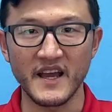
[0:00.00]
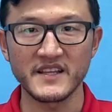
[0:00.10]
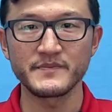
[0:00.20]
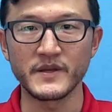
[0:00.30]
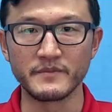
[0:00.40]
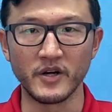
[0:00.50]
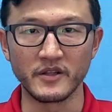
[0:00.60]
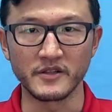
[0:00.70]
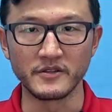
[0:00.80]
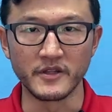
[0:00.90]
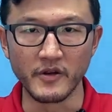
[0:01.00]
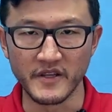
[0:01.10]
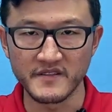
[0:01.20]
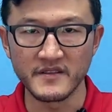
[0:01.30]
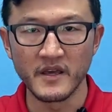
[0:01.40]
side spin ball, you'll
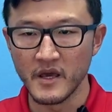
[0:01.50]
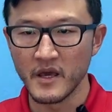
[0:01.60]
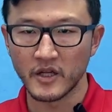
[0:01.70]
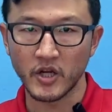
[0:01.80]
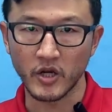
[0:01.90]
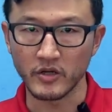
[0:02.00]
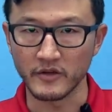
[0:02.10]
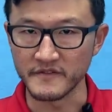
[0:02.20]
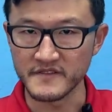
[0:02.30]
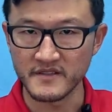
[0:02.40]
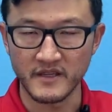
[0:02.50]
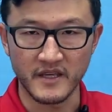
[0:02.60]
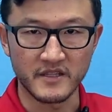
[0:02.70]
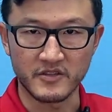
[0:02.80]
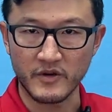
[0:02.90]
notice, curves
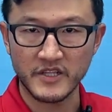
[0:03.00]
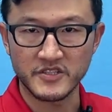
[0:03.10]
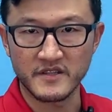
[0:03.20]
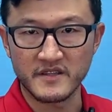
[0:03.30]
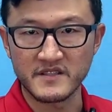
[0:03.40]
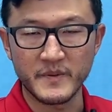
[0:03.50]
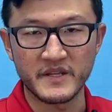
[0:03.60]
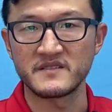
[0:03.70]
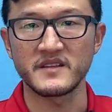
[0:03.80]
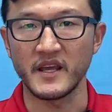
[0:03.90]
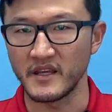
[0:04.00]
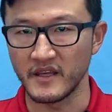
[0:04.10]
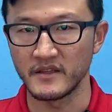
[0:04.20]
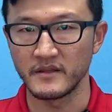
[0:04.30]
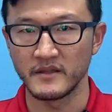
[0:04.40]
in the direction that the spin is
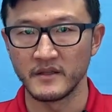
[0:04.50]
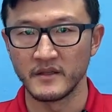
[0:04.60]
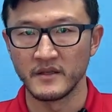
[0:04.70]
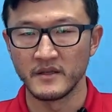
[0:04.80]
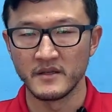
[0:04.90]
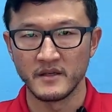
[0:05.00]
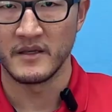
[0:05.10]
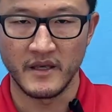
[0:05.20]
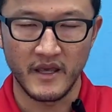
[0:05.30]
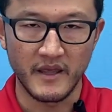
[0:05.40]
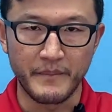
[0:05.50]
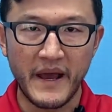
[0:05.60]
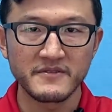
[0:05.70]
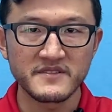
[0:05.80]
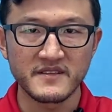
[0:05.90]
taking. It
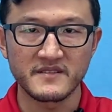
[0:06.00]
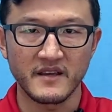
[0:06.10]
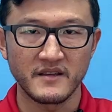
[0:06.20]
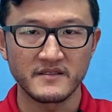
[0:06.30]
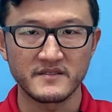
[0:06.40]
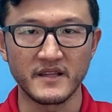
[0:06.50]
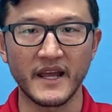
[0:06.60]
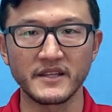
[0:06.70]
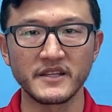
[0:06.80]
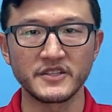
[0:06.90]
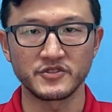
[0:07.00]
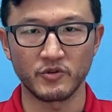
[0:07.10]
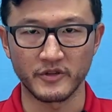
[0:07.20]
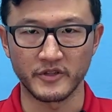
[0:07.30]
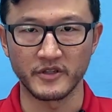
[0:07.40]
bounces slightly
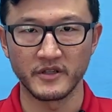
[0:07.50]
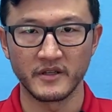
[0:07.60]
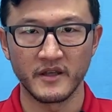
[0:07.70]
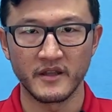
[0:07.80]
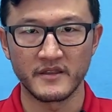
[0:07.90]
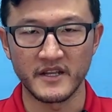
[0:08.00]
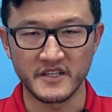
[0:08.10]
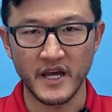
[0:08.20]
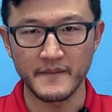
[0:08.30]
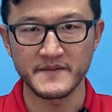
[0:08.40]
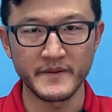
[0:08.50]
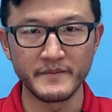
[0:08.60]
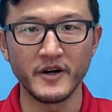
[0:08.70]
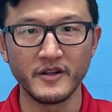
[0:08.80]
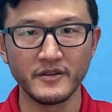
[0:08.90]
shorter than a
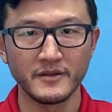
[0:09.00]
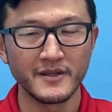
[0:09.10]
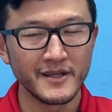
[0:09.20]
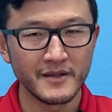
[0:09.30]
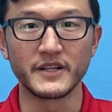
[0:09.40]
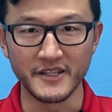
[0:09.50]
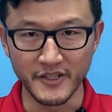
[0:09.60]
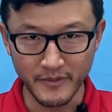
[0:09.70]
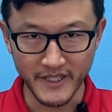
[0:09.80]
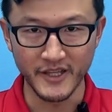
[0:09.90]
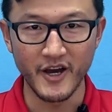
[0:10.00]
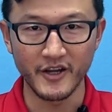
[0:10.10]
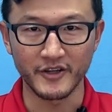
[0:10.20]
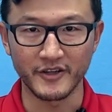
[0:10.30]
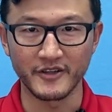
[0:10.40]
topspin ball, but a little bit
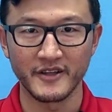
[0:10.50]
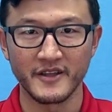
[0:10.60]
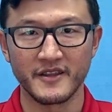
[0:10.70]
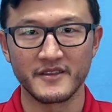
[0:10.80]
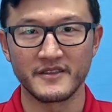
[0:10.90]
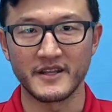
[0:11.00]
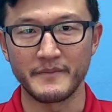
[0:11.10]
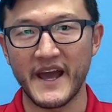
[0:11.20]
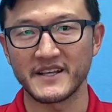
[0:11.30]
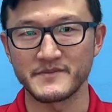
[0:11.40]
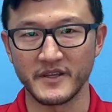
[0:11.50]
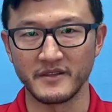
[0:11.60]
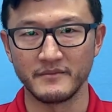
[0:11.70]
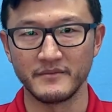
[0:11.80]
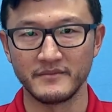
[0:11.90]
longer than a backspin.